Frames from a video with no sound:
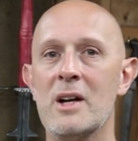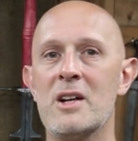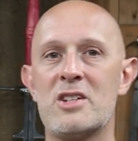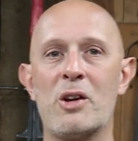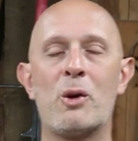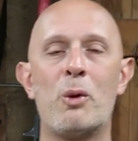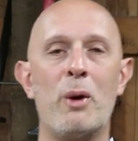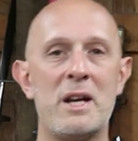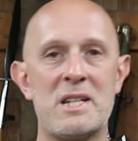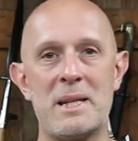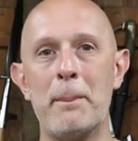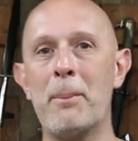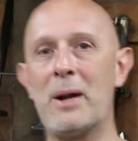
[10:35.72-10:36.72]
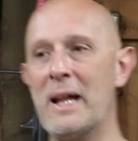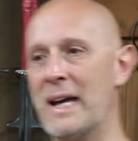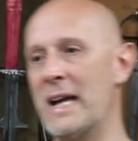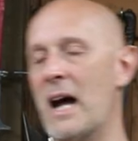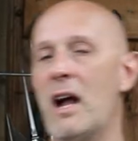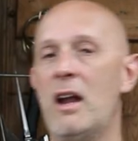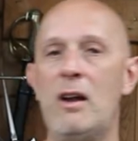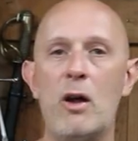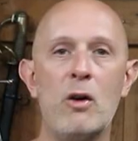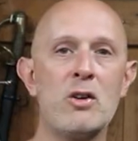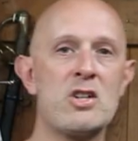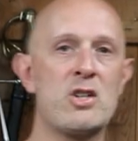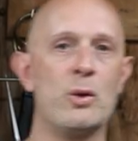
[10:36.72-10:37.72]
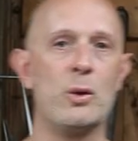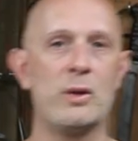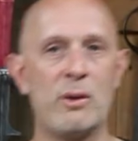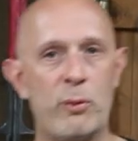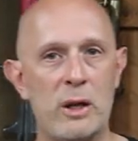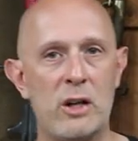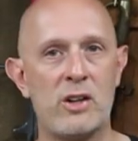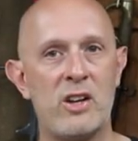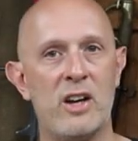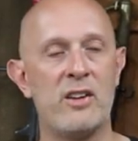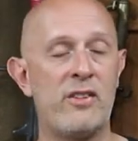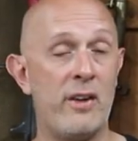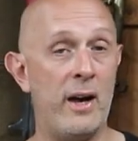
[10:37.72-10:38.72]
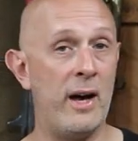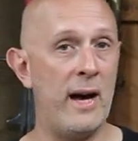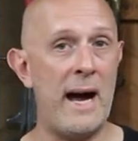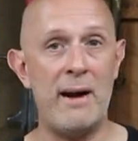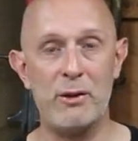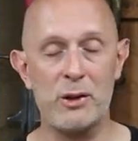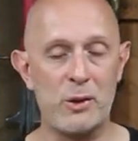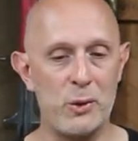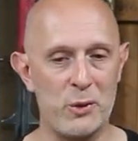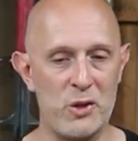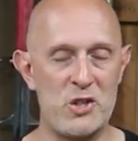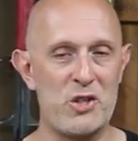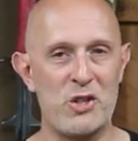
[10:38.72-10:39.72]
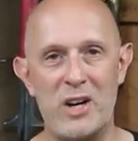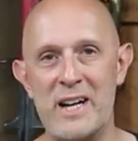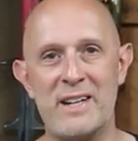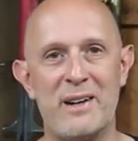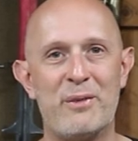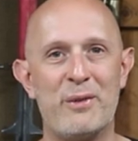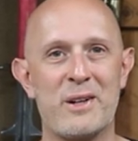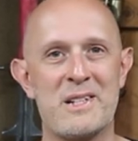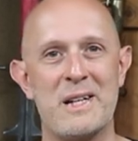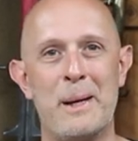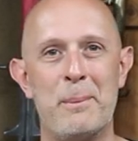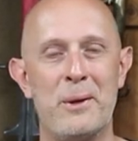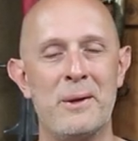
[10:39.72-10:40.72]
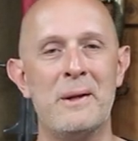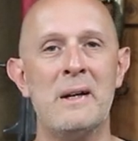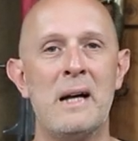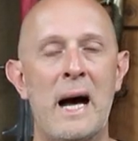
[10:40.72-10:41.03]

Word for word: So quite simply, a longsword, if we look at uh, Aragorn or Strider, for example,